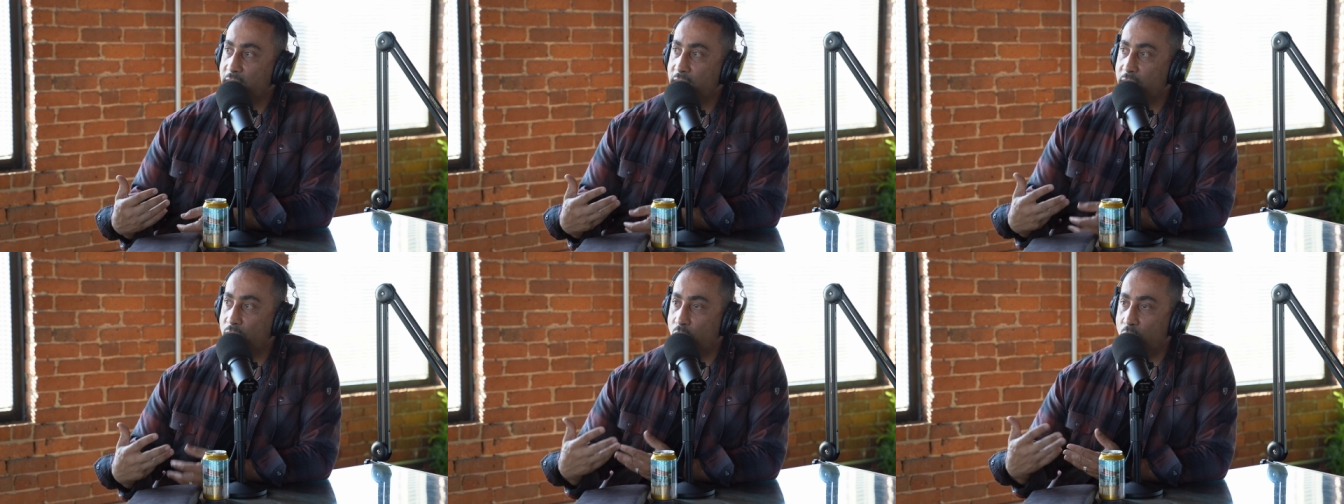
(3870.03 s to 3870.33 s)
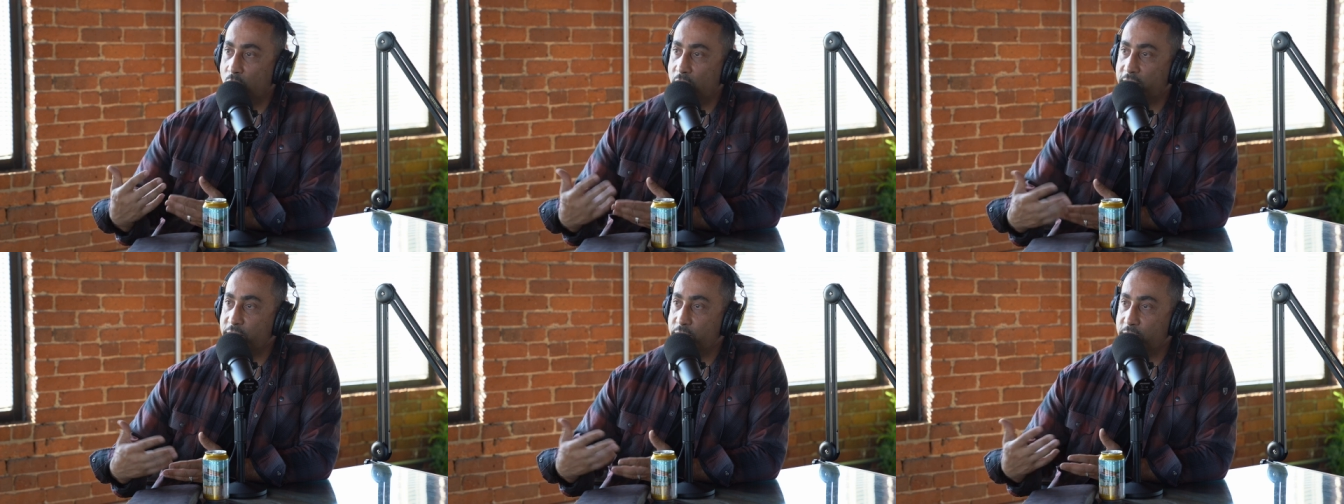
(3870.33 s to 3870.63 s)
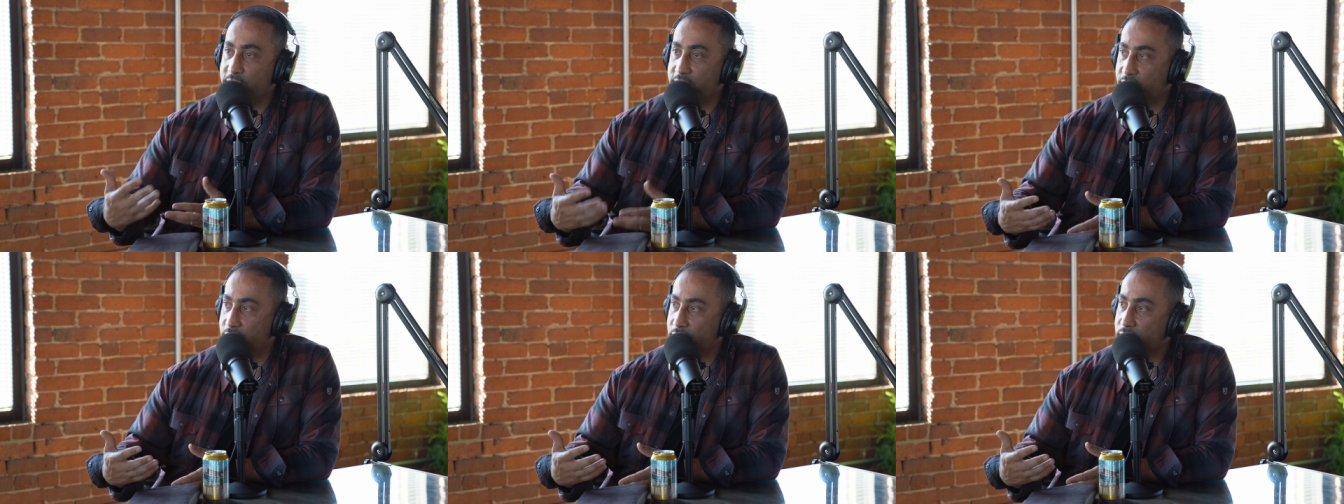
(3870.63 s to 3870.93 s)
What do
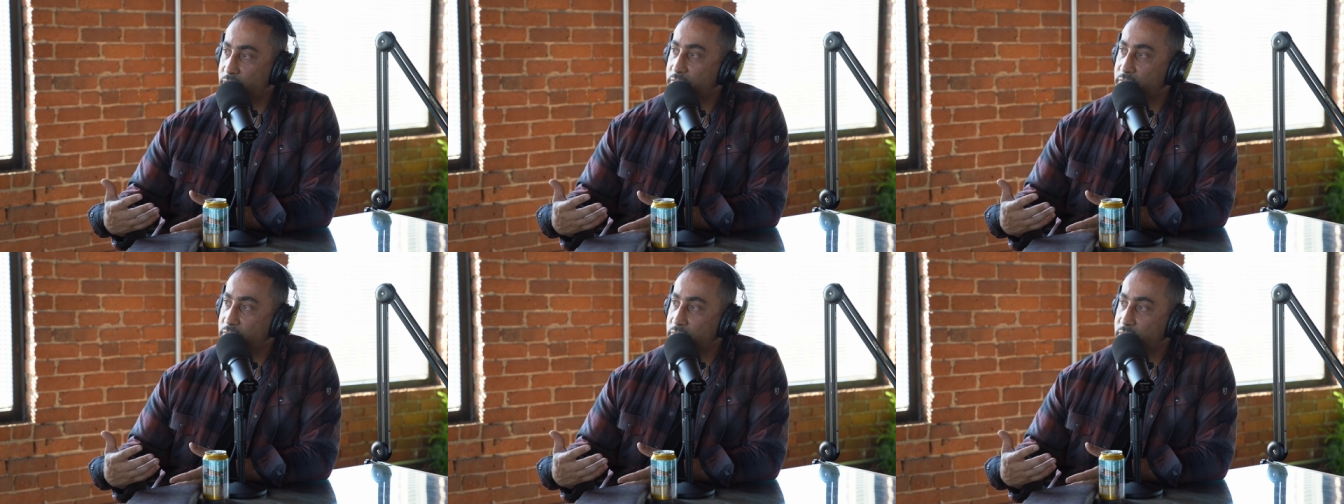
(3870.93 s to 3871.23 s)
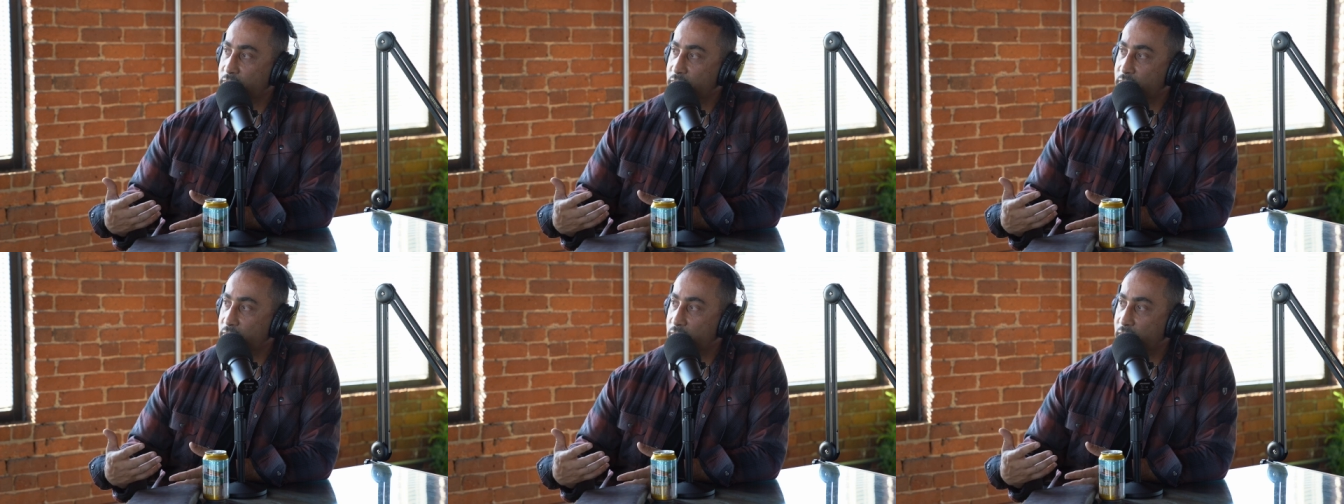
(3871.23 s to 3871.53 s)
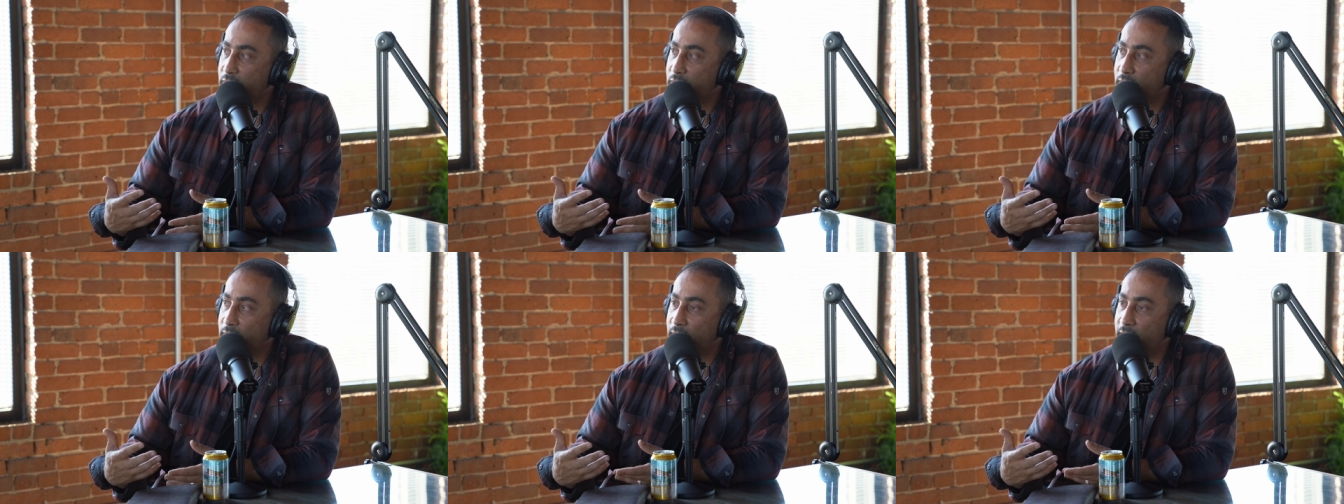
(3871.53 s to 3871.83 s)
we do?
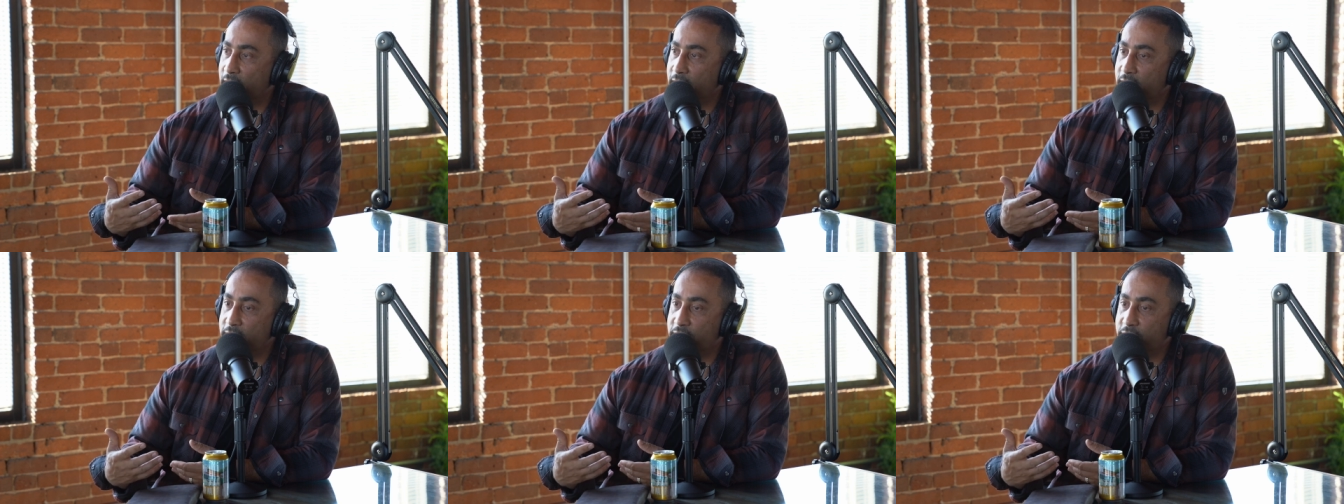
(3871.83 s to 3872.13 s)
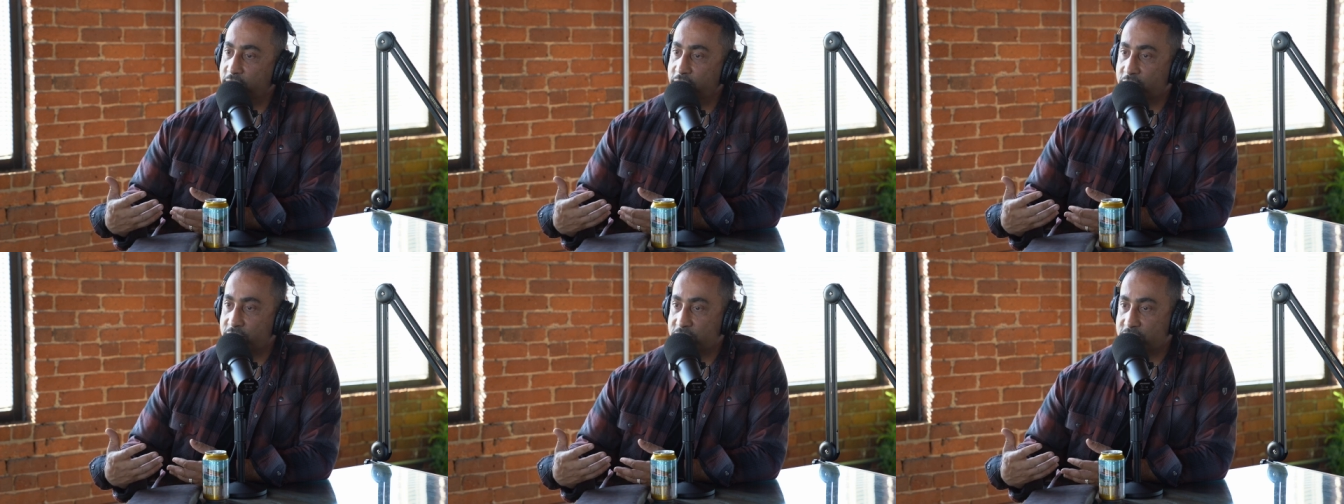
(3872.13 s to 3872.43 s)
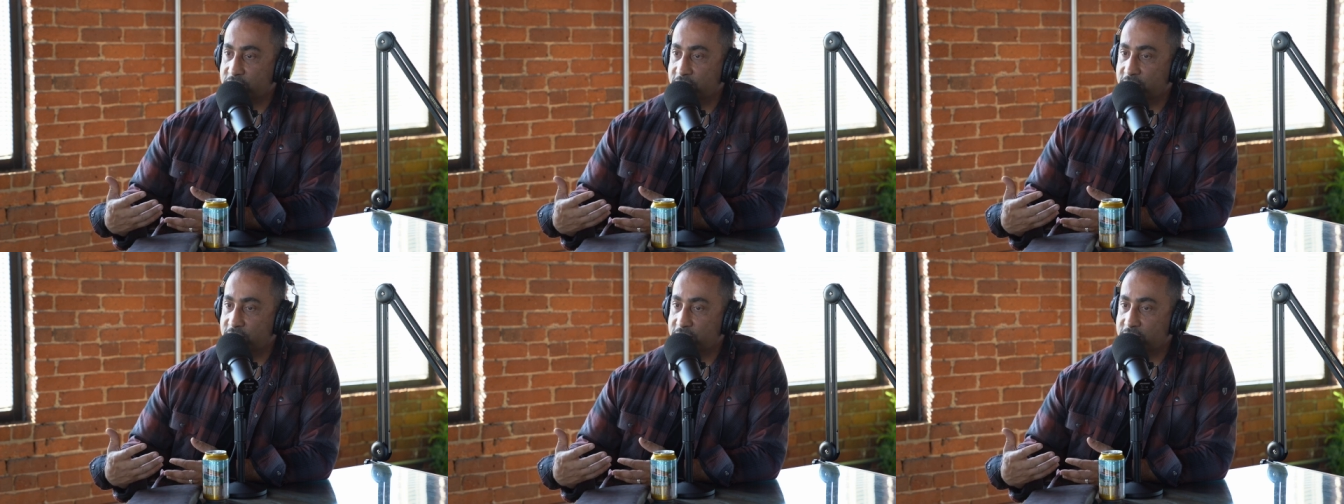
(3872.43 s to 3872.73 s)

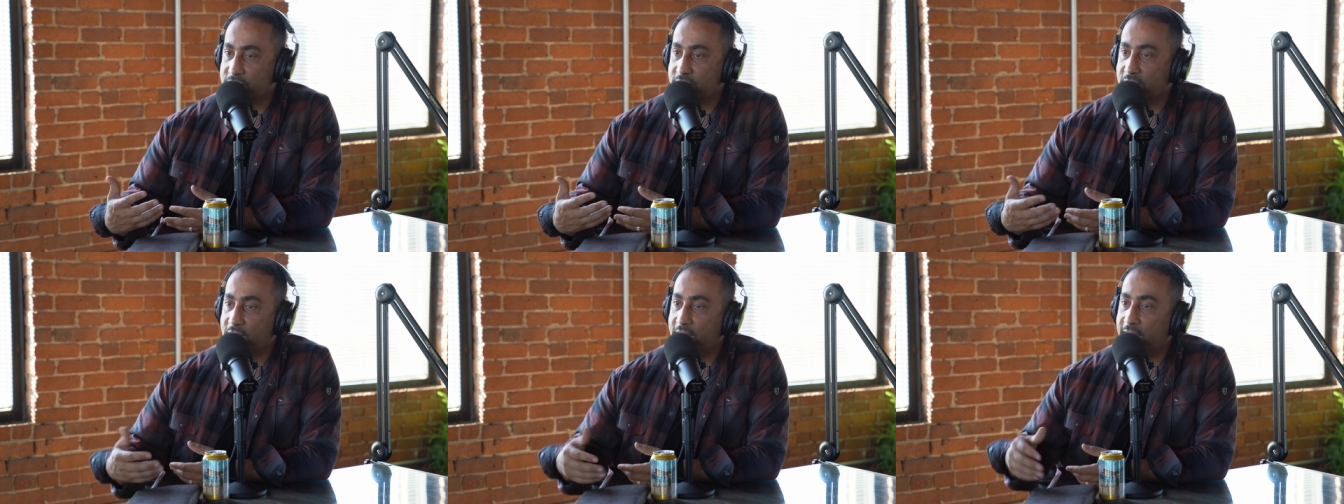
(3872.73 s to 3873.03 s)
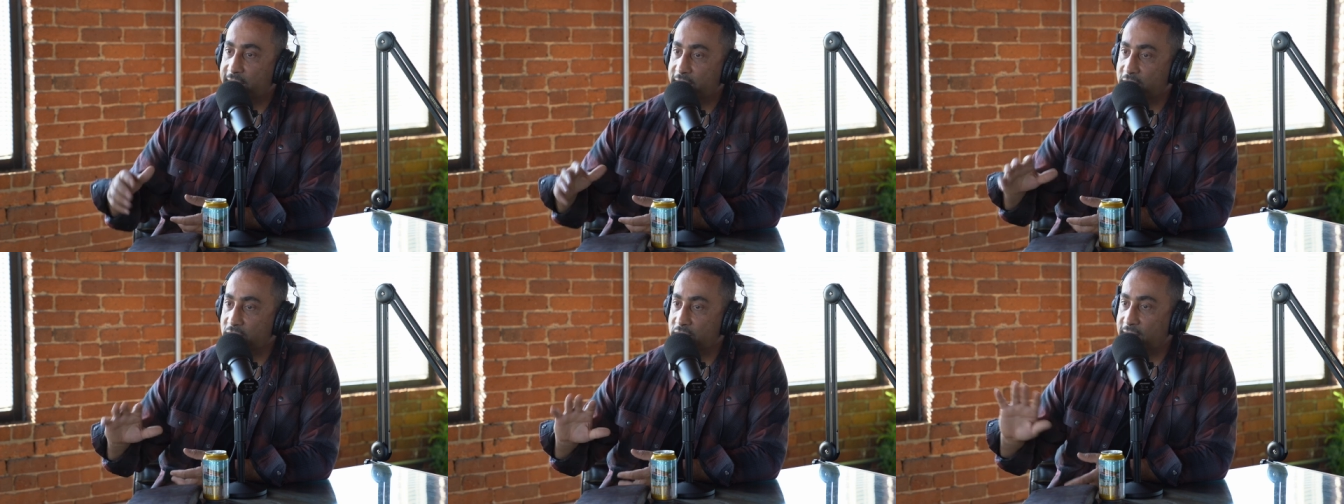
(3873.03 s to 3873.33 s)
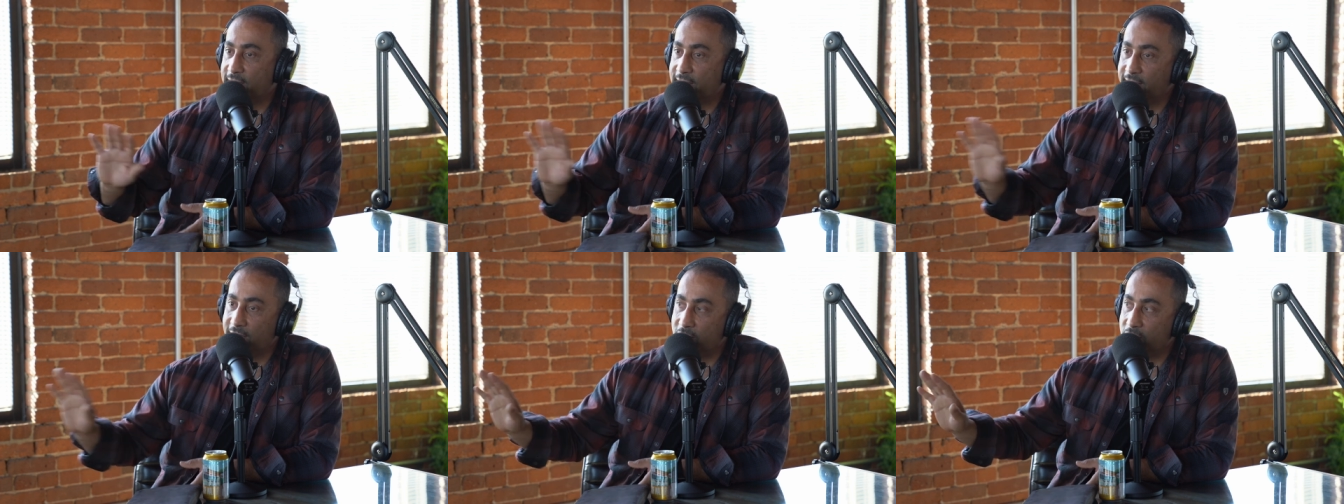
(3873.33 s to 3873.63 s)
Versus I could
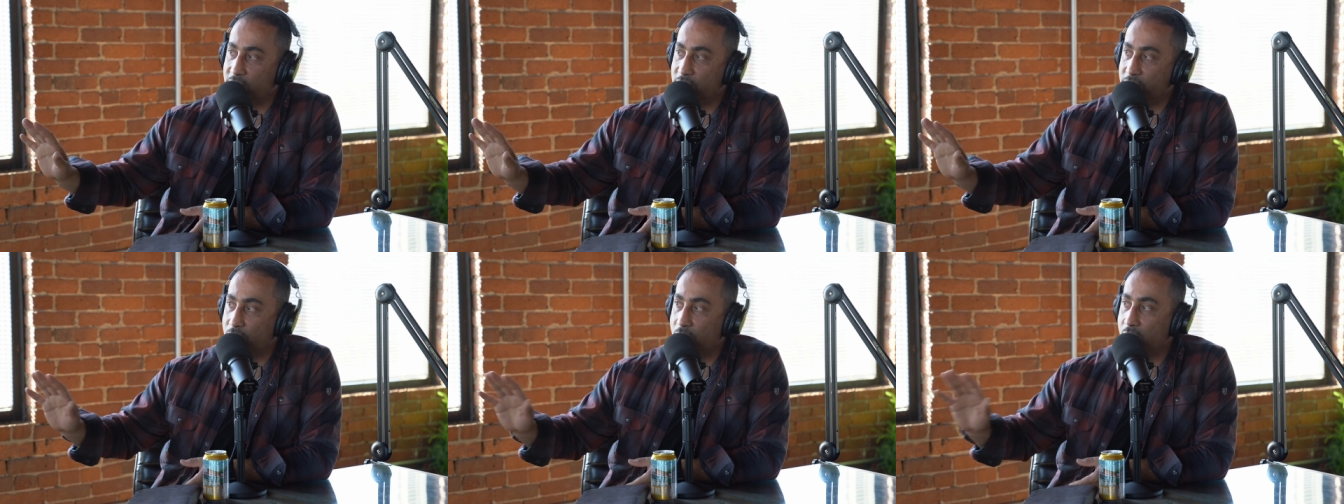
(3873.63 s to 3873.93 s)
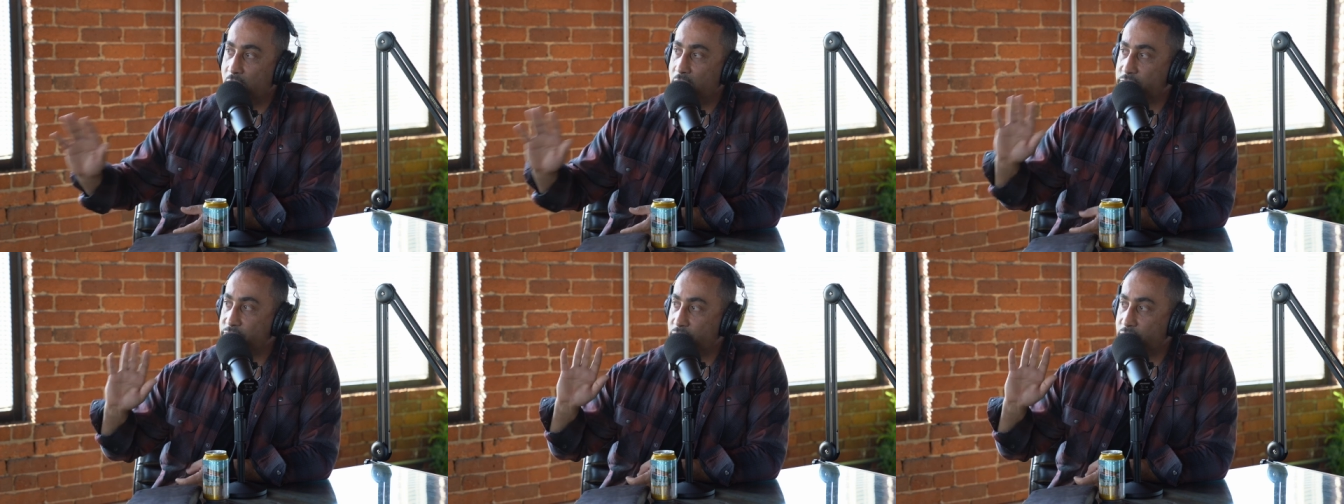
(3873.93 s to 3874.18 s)
take care of it all.